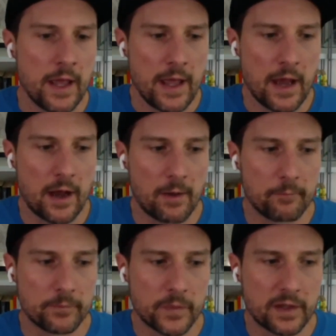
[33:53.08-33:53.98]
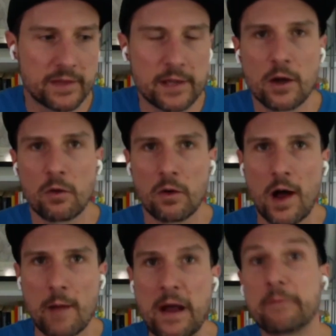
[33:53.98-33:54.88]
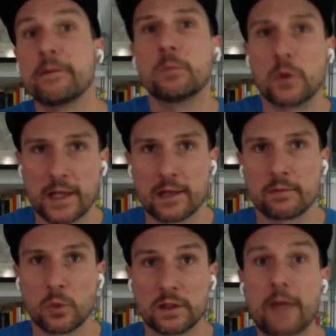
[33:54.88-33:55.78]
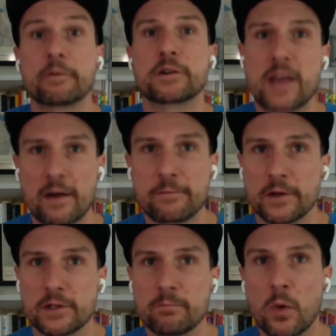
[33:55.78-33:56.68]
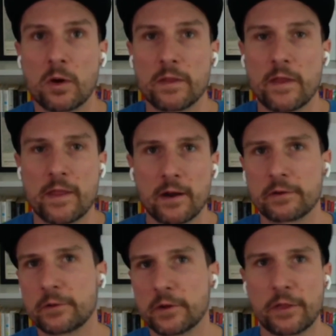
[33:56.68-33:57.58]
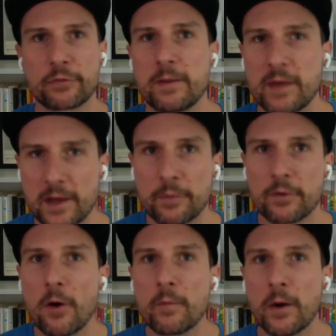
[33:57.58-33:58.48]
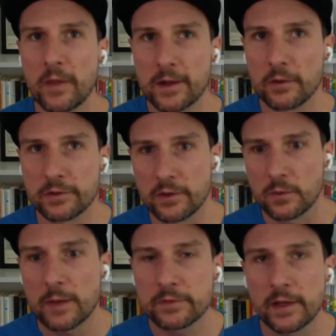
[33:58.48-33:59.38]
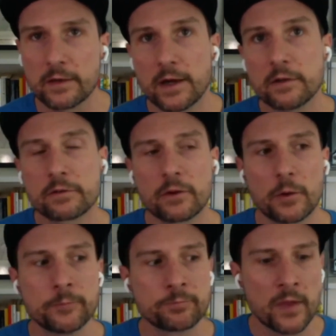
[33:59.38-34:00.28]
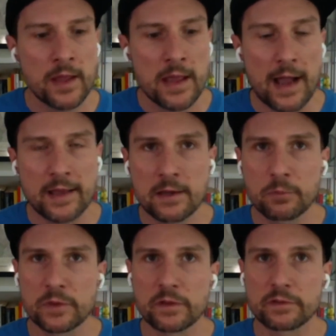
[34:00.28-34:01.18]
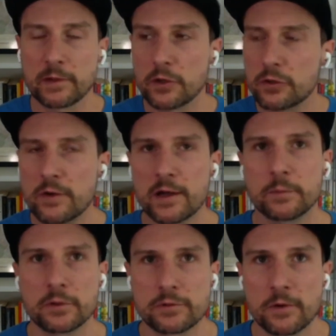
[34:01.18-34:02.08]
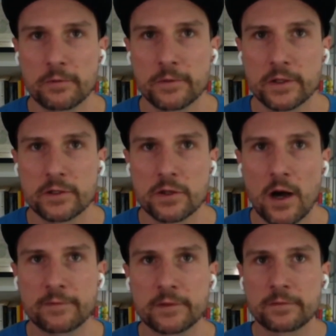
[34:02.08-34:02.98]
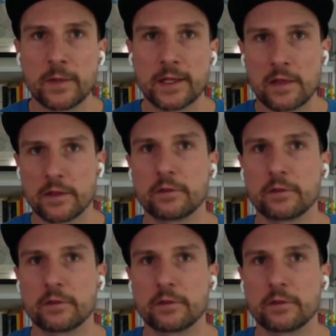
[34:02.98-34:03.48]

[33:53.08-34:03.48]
because they know my film will leverage that footage more than their sort of 3-minute promo that goes on their website, right? So I end up with this incredible drone footage, often from, again, these